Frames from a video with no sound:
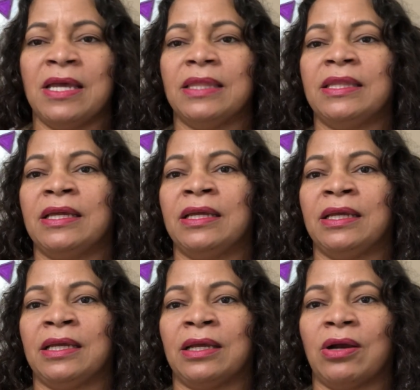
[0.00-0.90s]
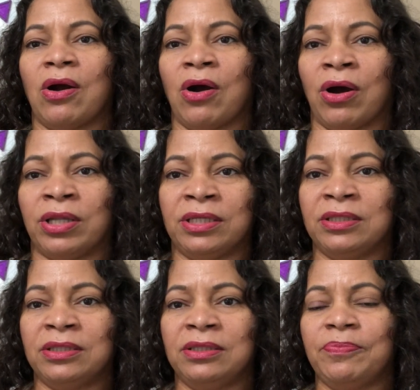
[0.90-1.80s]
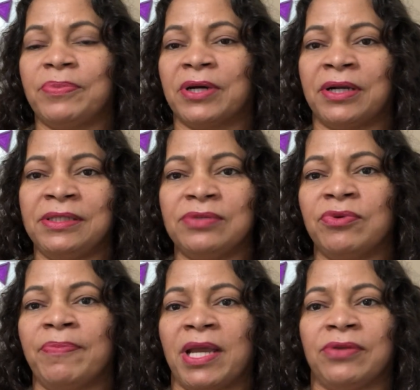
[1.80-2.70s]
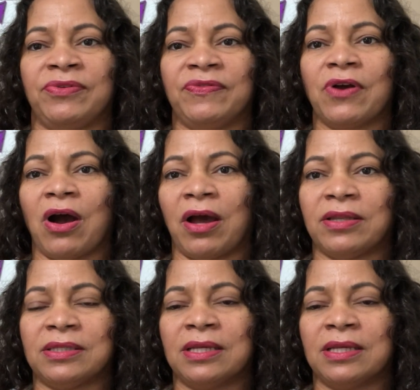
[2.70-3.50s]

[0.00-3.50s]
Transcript: The other part remain with God